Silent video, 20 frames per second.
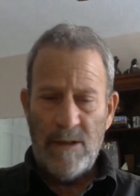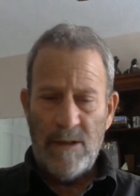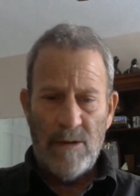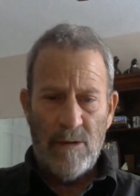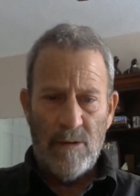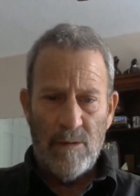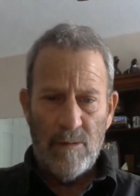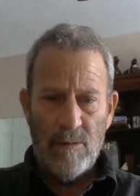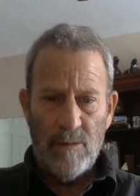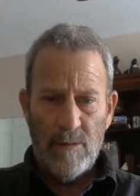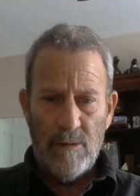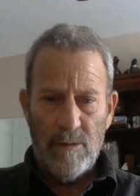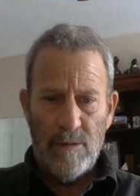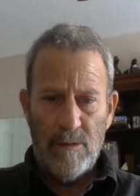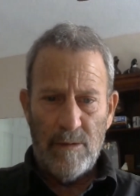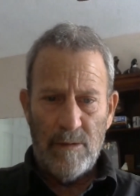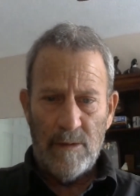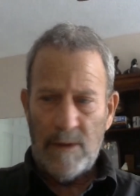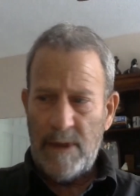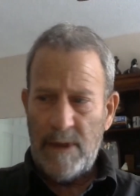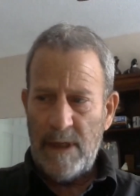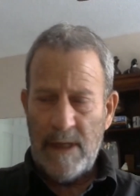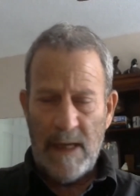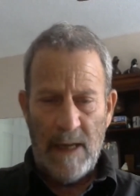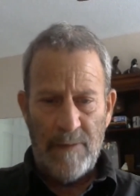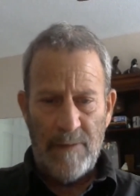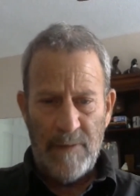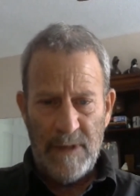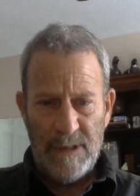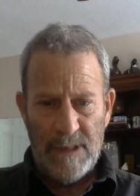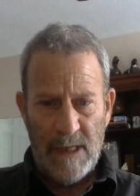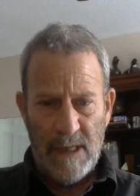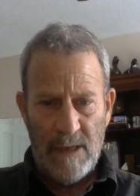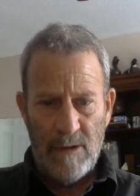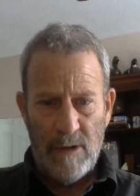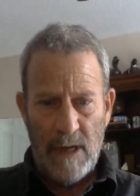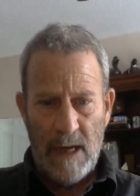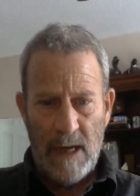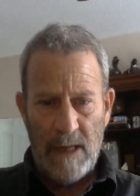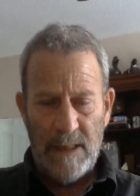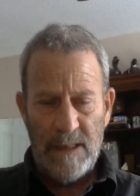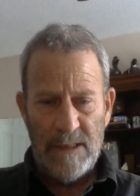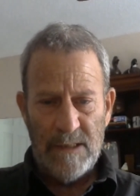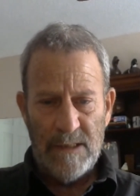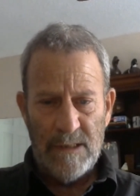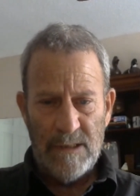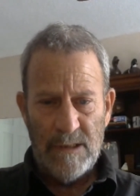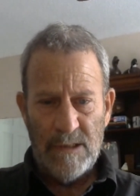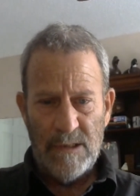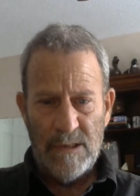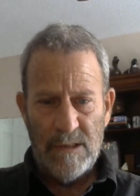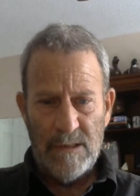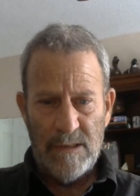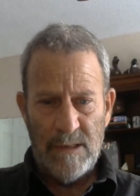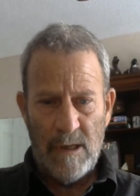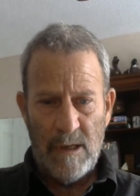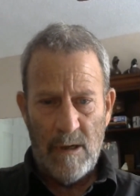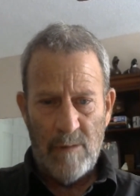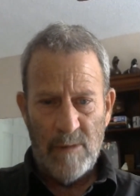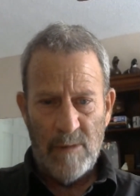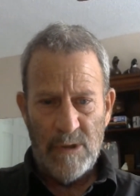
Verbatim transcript: don't get out these Anunnakis and just tear them to